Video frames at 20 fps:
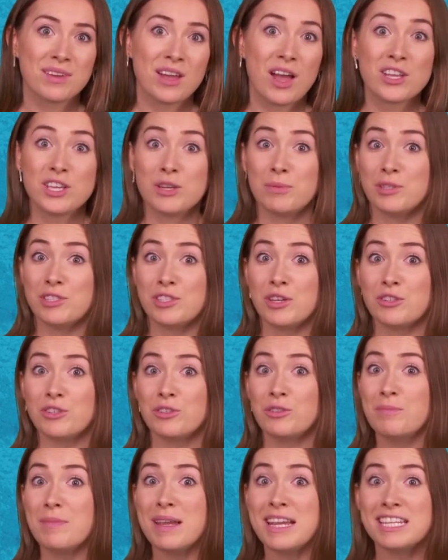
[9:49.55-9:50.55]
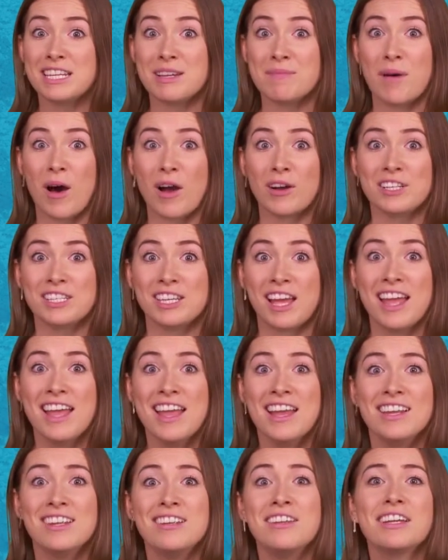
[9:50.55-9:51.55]
Are you a social media marketer
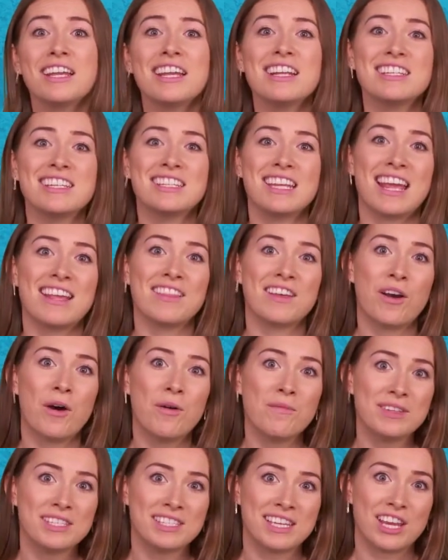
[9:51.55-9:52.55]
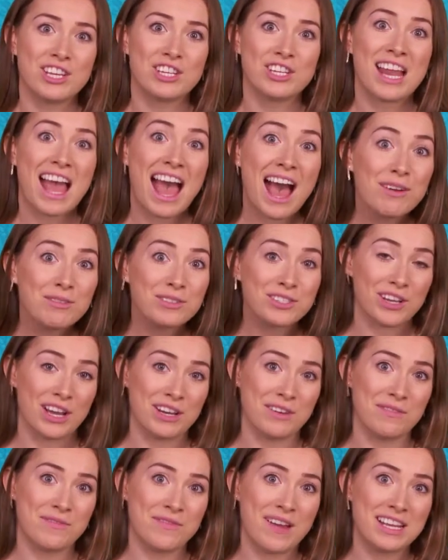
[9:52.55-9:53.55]
looking to take the conversation
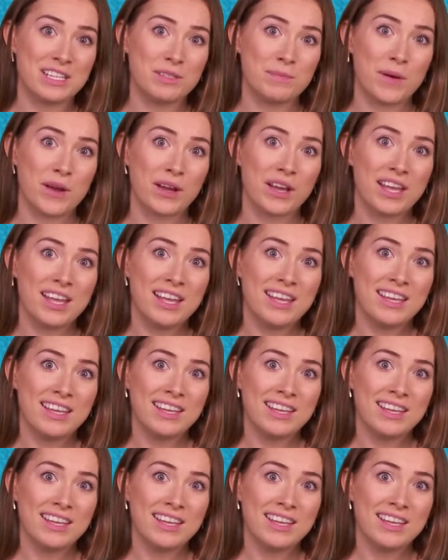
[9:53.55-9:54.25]
outside of Facebook?